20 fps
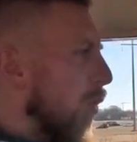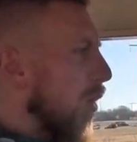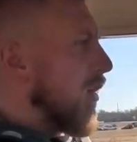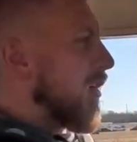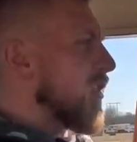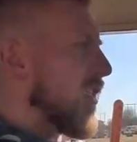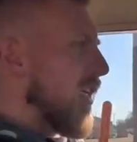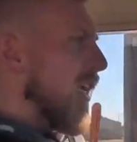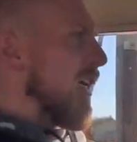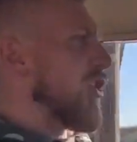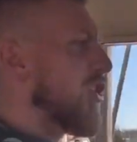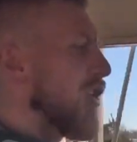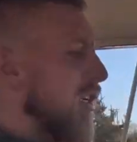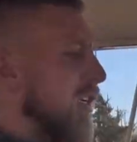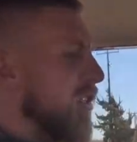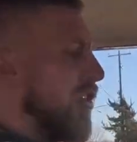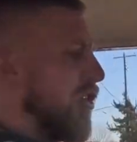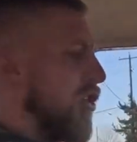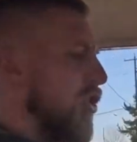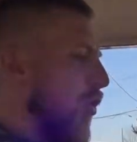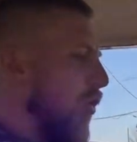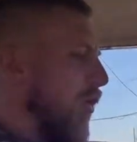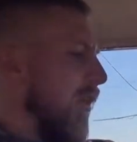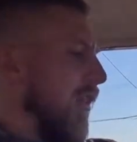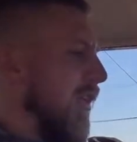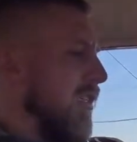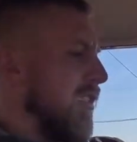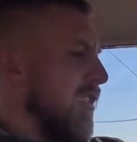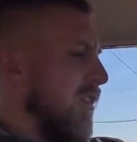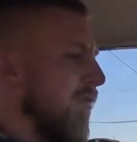work section is a short
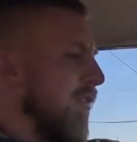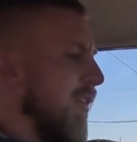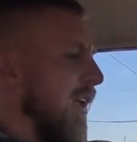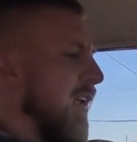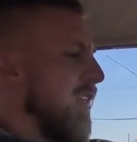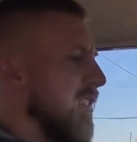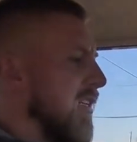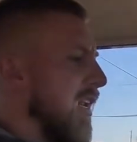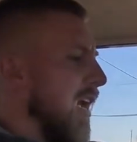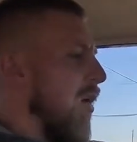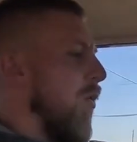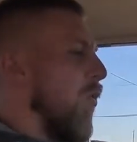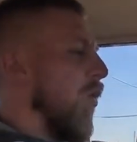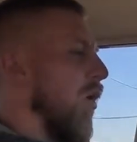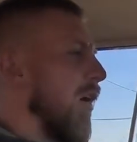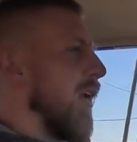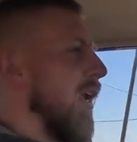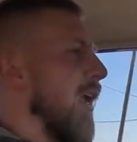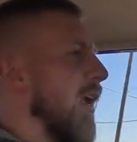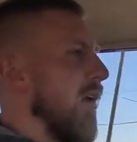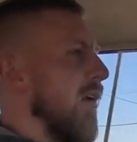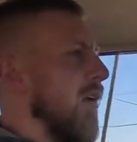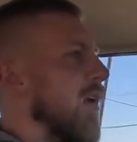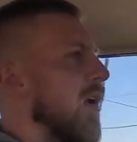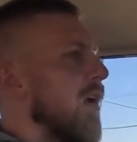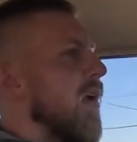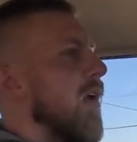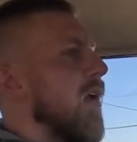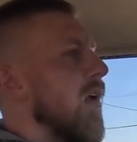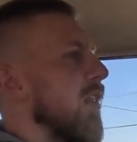list of things not working.
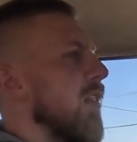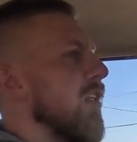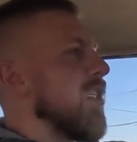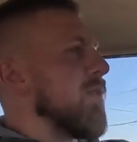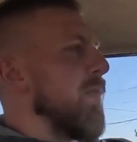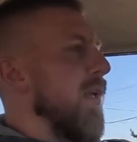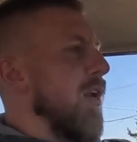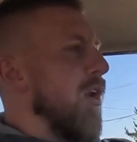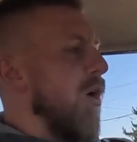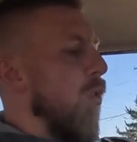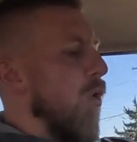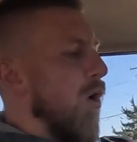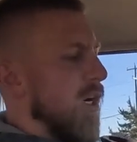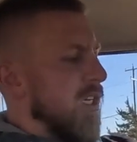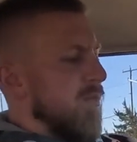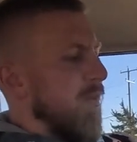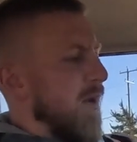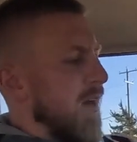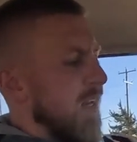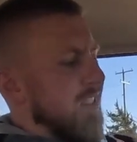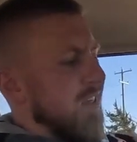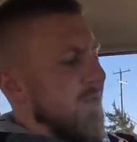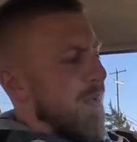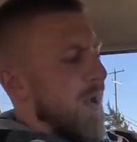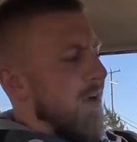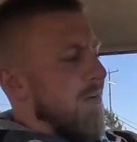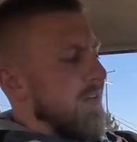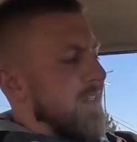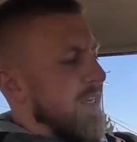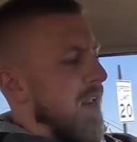The speedo works, but it's
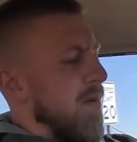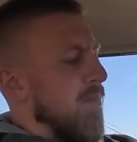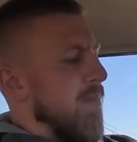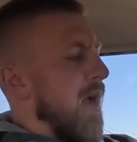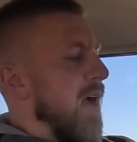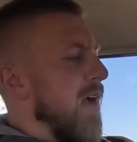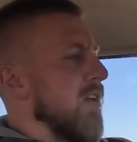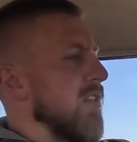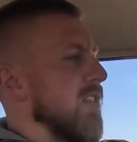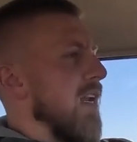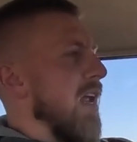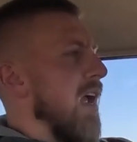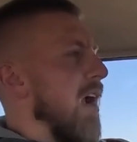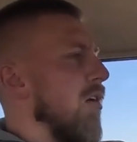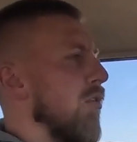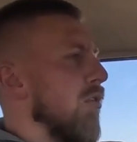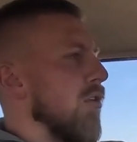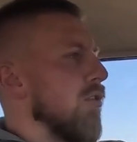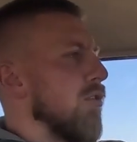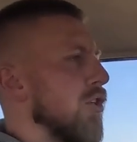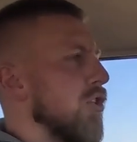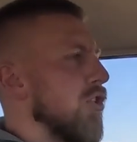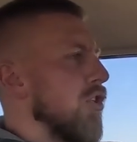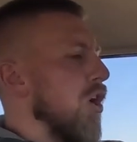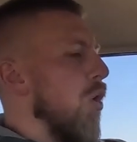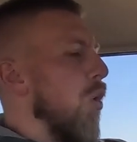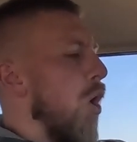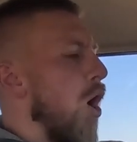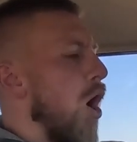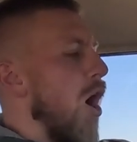about 10 miles an hour or
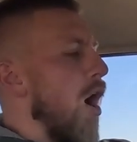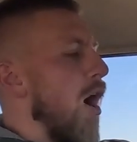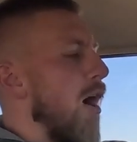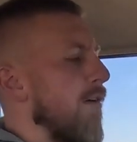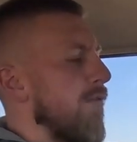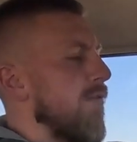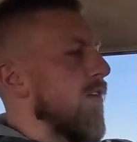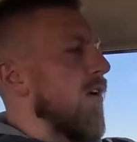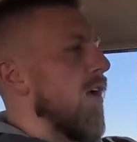so off.